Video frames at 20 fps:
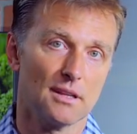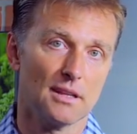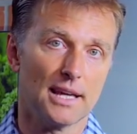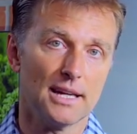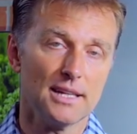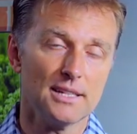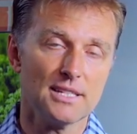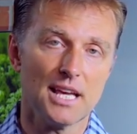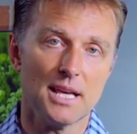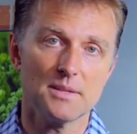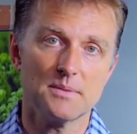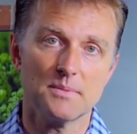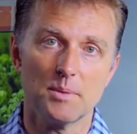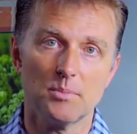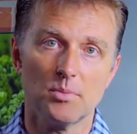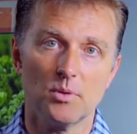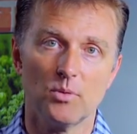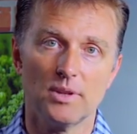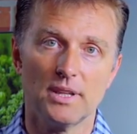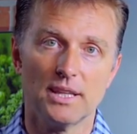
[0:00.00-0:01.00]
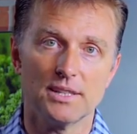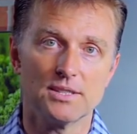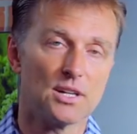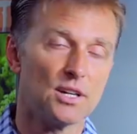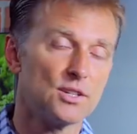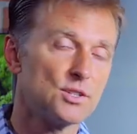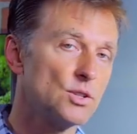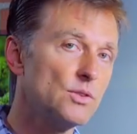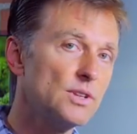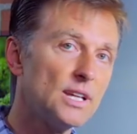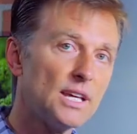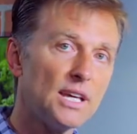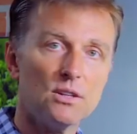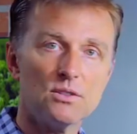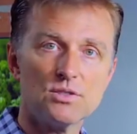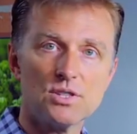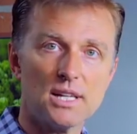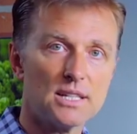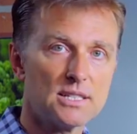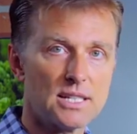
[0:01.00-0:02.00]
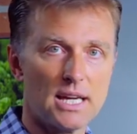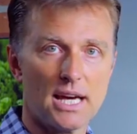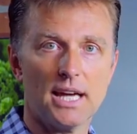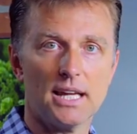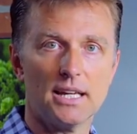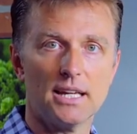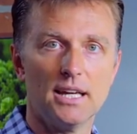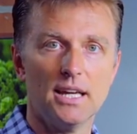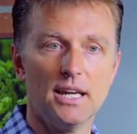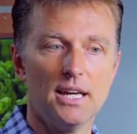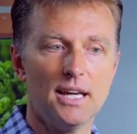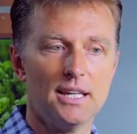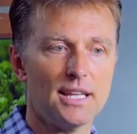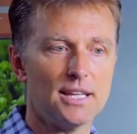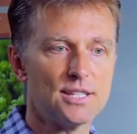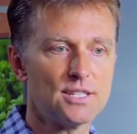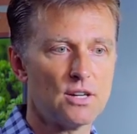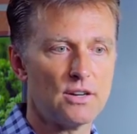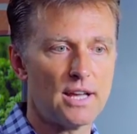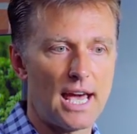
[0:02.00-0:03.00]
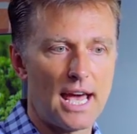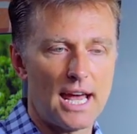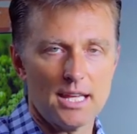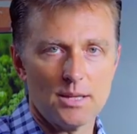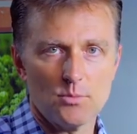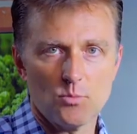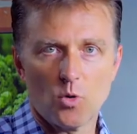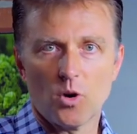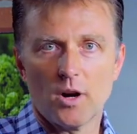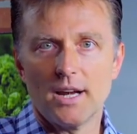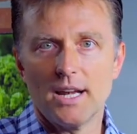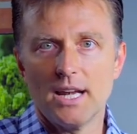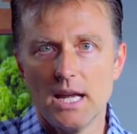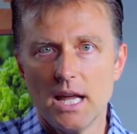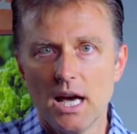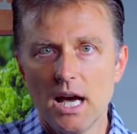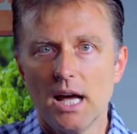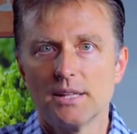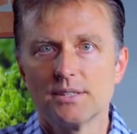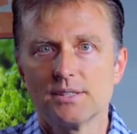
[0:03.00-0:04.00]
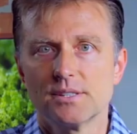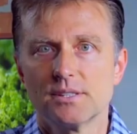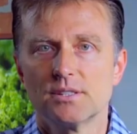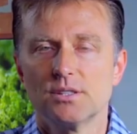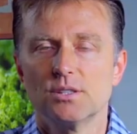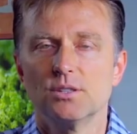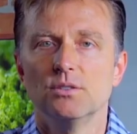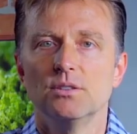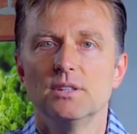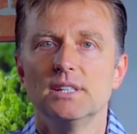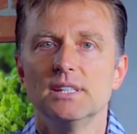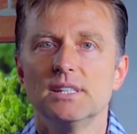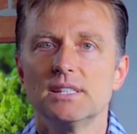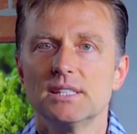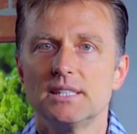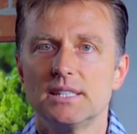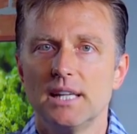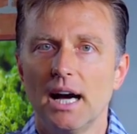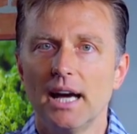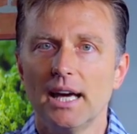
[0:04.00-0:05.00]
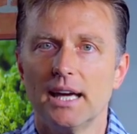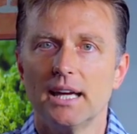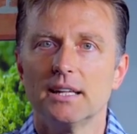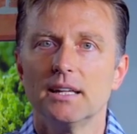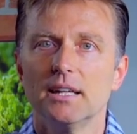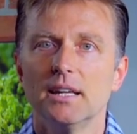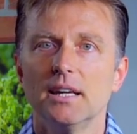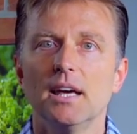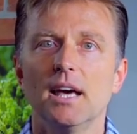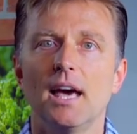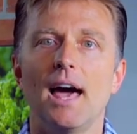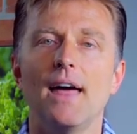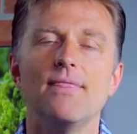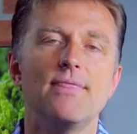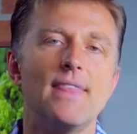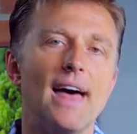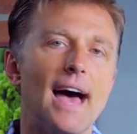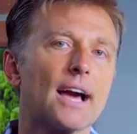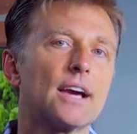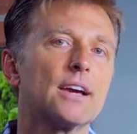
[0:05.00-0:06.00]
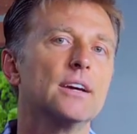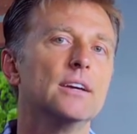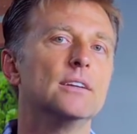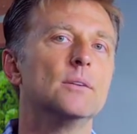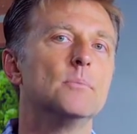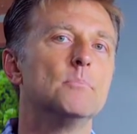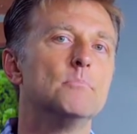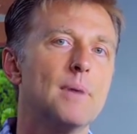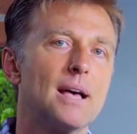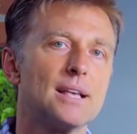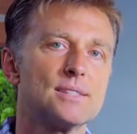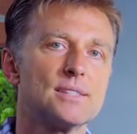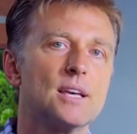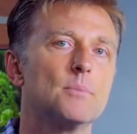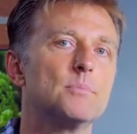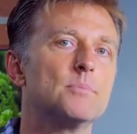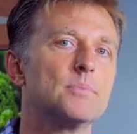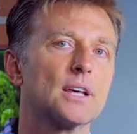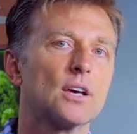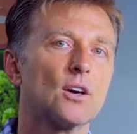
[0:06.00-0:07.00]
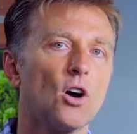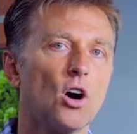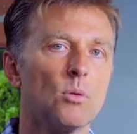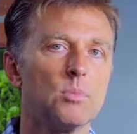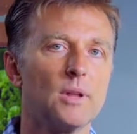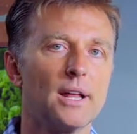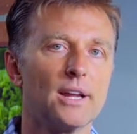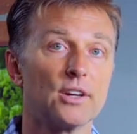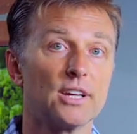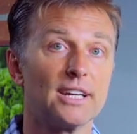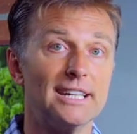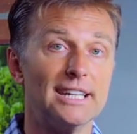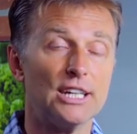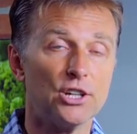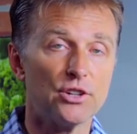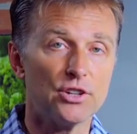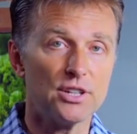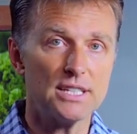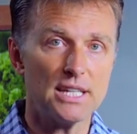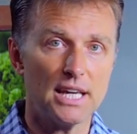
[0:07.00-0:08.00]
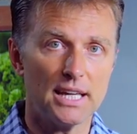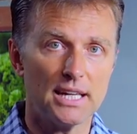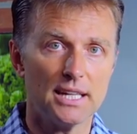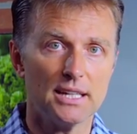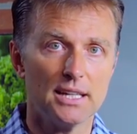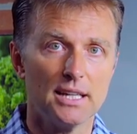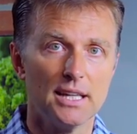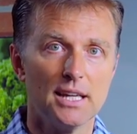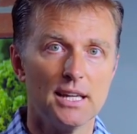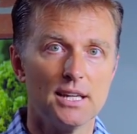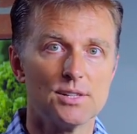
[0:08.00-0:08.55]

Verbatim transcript: A lot of times people, when they start doing the ketogenic diet, they start adding more nuts to this diet, and that can mess up the gallbladder, can irritate it.